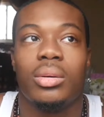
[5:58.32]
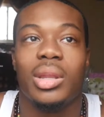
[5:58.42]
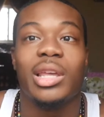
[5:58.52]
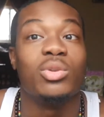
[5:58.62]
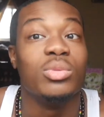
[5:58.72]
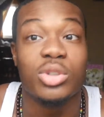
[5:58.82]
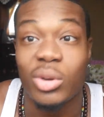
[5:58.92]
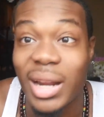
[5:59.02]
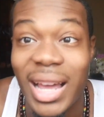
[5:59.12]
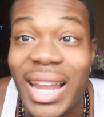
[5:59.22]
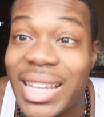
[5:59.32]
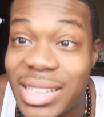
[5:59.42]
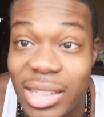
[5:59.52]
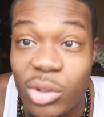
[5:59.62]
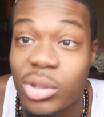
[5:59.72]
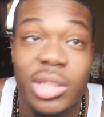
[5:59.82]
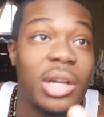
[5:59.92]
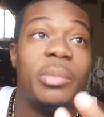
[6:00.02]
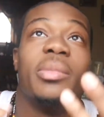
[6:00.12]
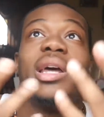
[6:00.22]
like you was on LSD or
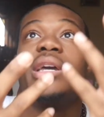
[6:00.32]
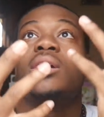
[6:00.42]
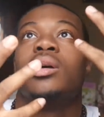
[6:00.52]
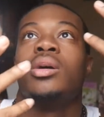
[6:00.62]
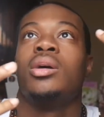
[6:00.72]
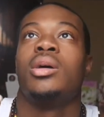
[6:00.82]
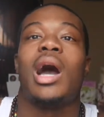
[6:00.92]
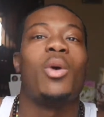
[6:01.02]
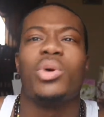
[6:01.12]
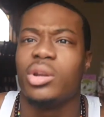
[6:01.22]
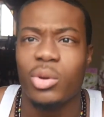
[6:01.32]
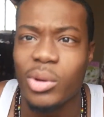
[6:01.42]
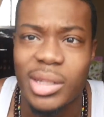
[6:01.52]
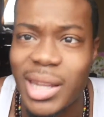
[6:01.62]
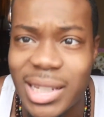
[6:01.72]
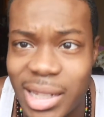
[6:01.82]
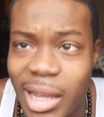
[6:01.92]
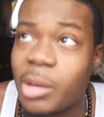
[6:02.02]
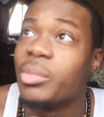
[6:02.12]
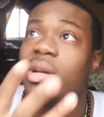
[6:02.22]
something. Like, I wouldn't know what that's
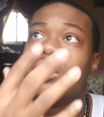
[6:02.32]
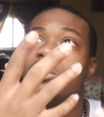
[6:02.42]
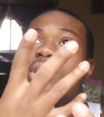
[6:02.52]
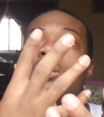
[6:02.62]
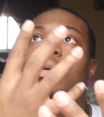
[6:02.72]
like, but it was.